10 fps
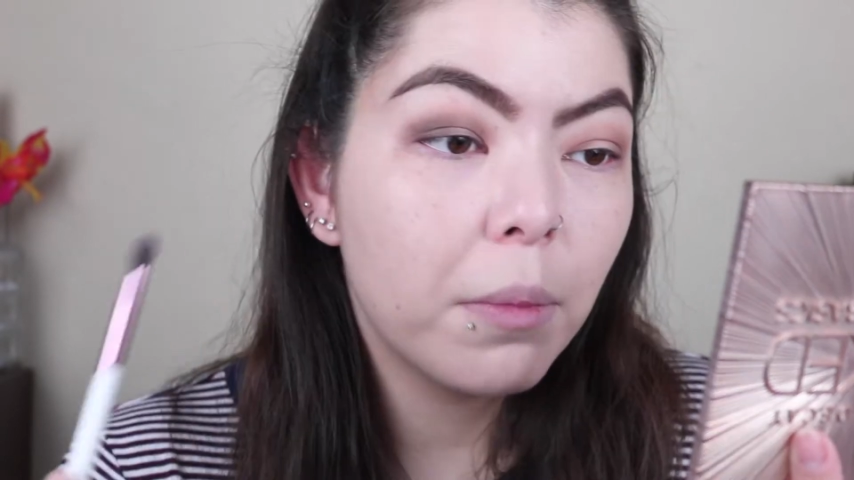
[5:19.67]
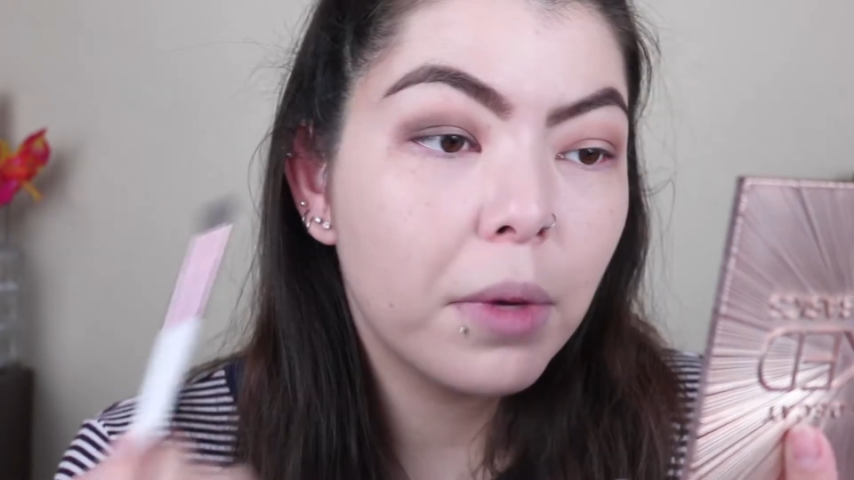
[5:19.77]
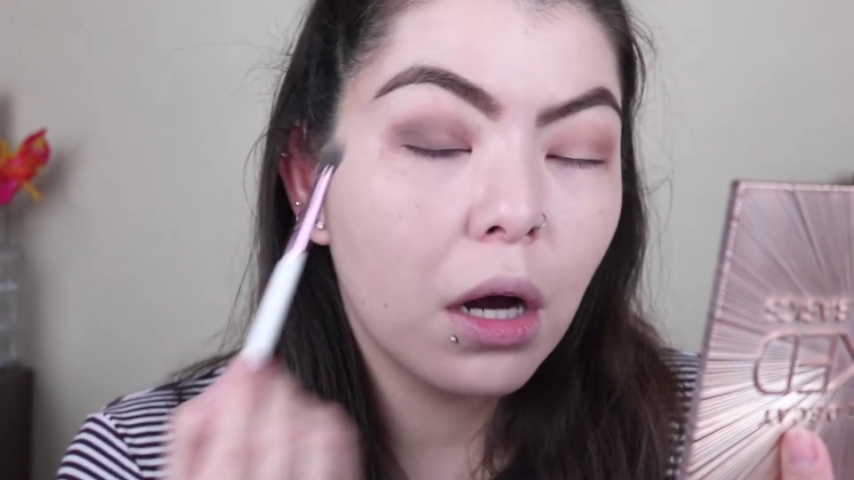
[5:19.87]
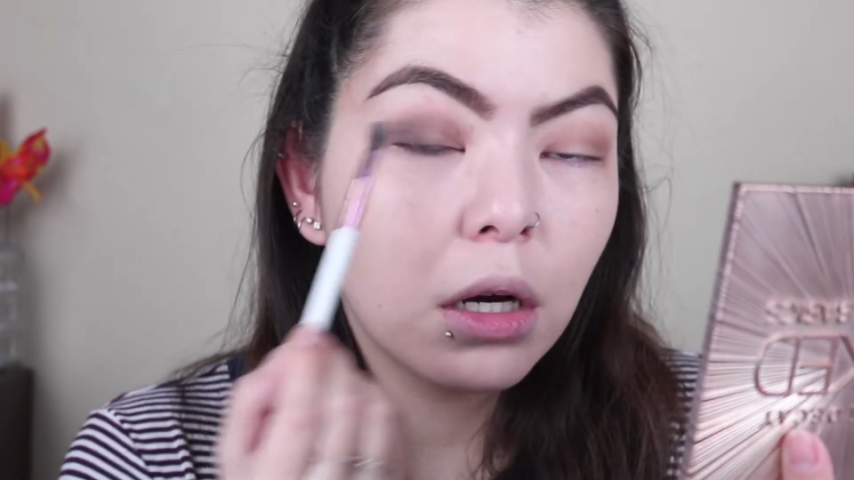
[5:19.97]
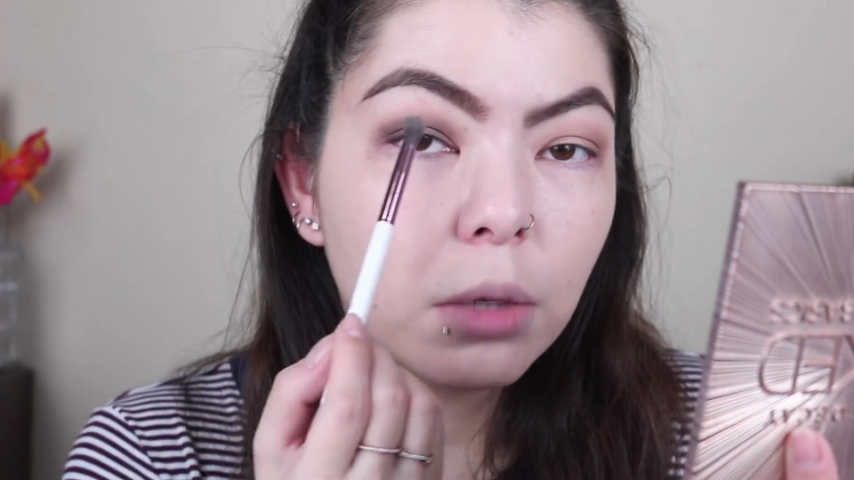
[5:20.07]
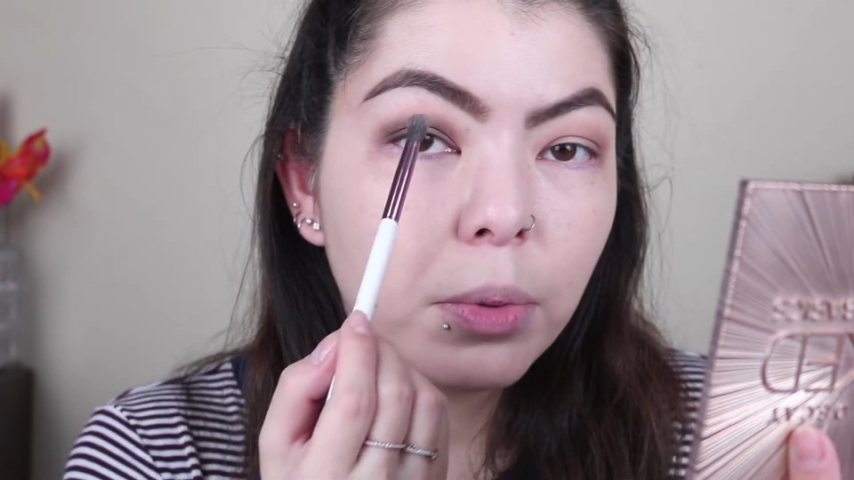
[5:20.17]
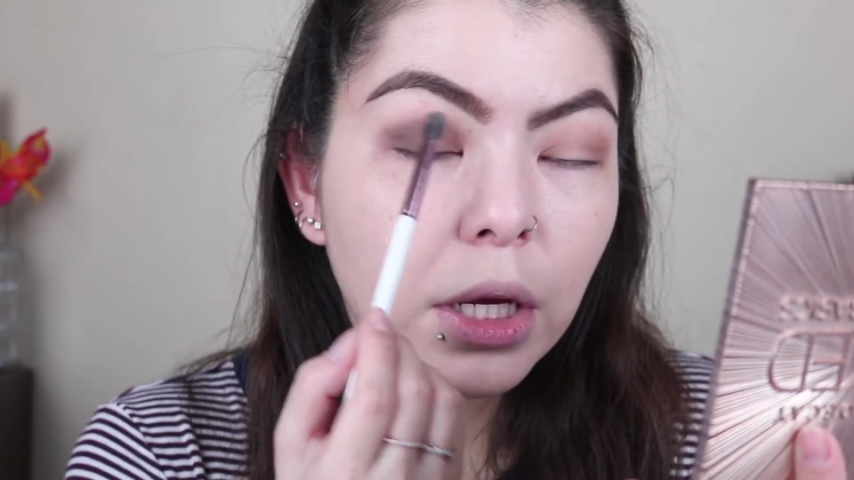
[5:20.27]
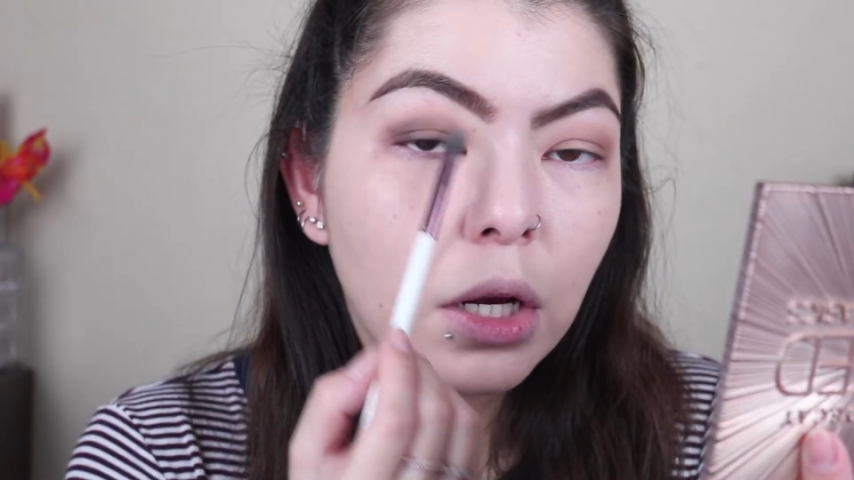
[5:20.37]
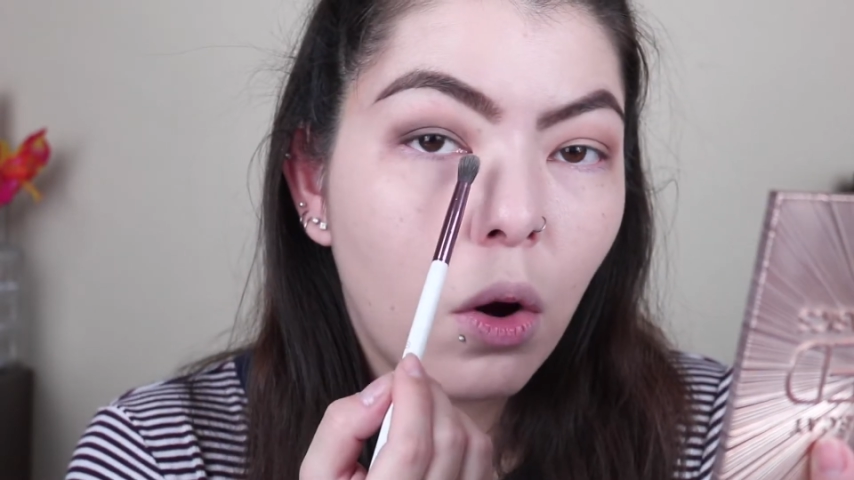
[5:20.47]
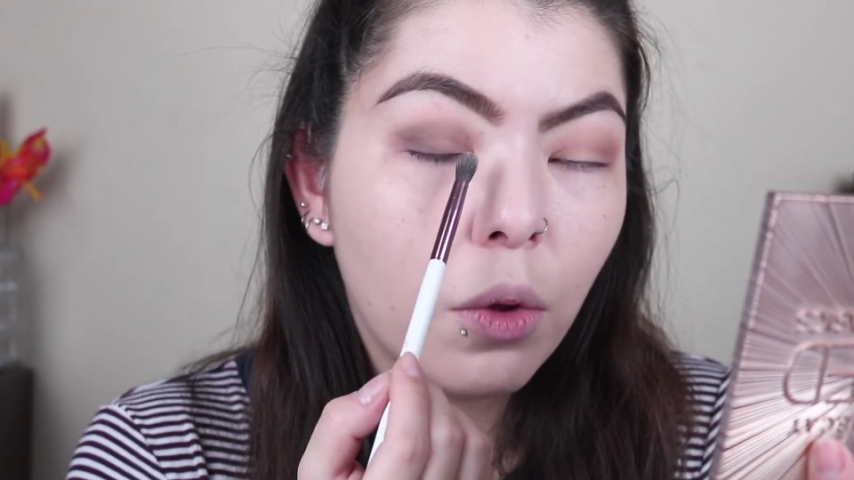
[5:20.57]
I'm not going to
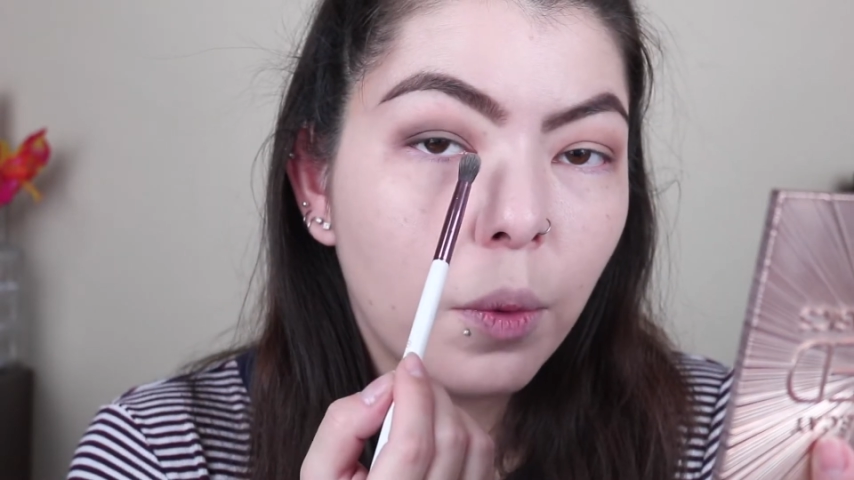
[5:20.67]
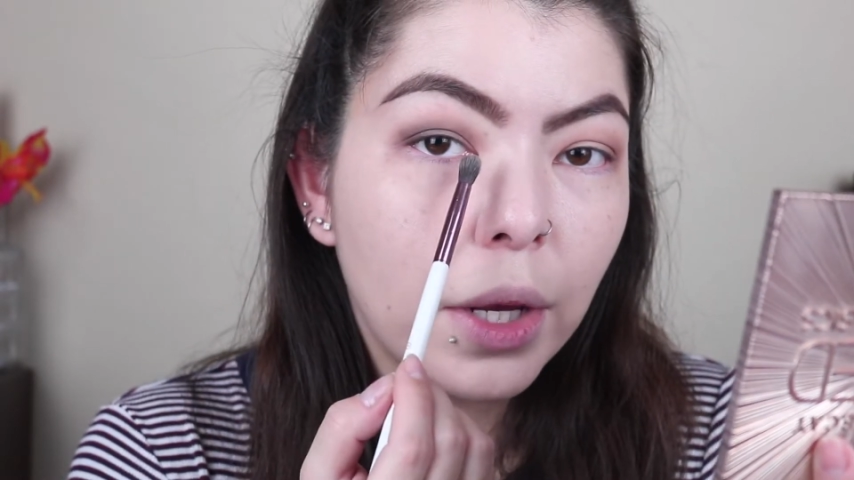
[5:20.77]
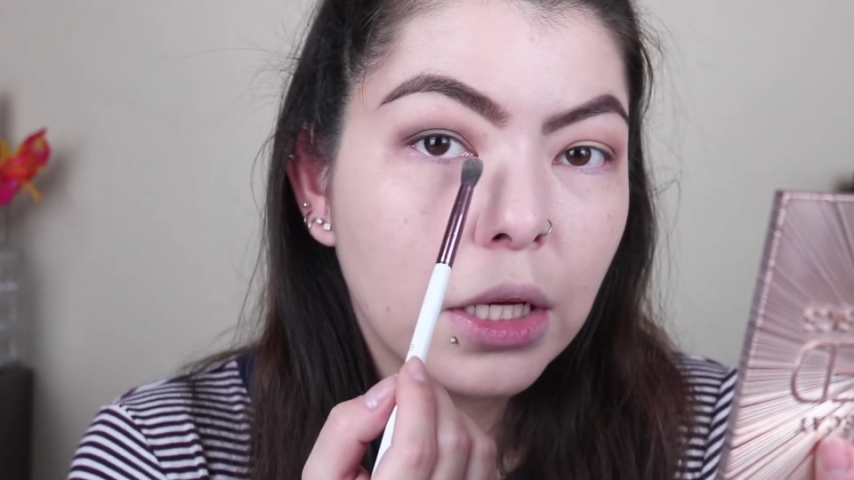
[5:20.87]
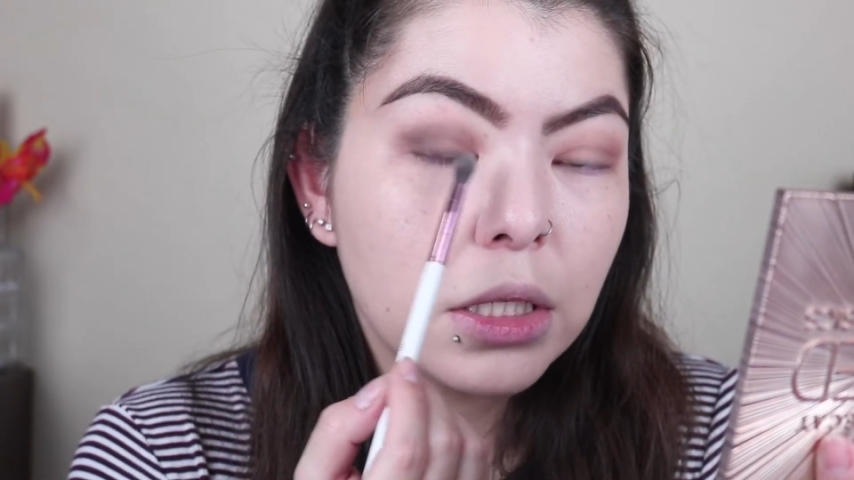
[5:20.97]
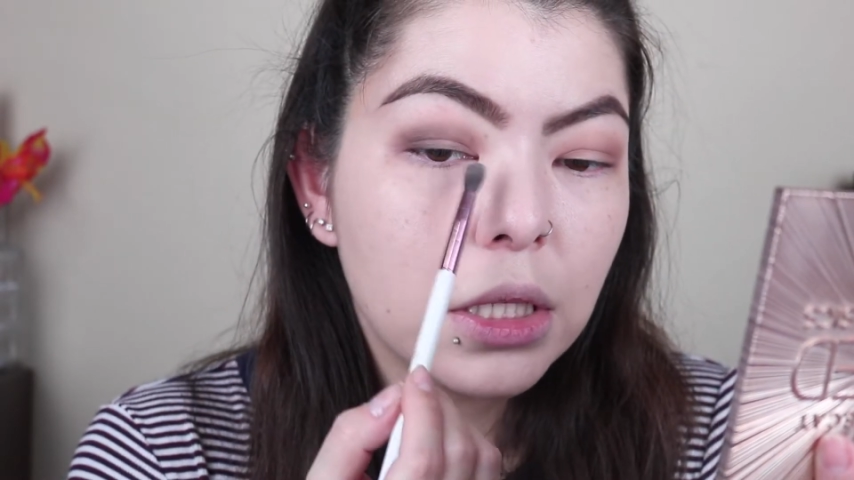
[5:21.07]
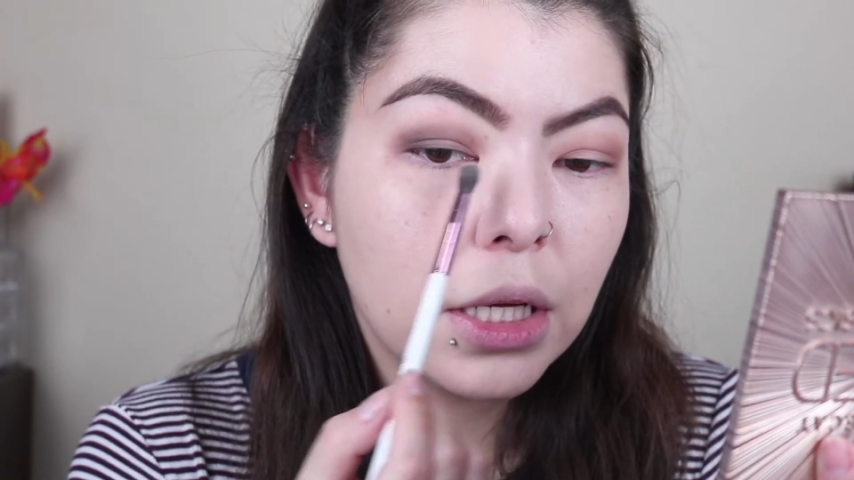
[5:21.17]
bring it all the way into